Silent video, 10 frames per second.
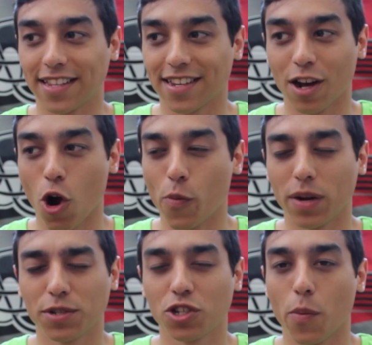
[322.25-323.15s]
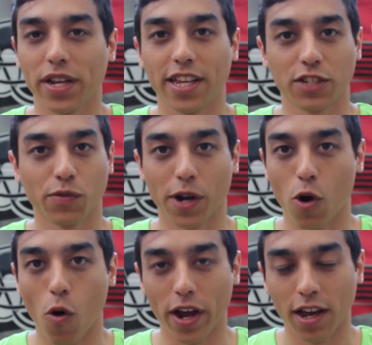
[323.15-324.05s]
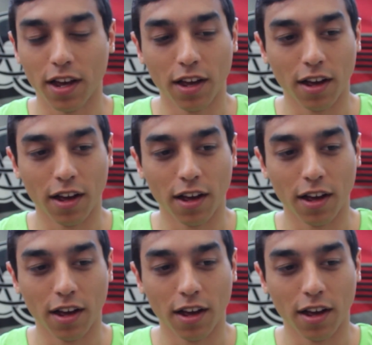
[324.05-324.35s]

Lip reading: That's going to open up so many things for McCoy.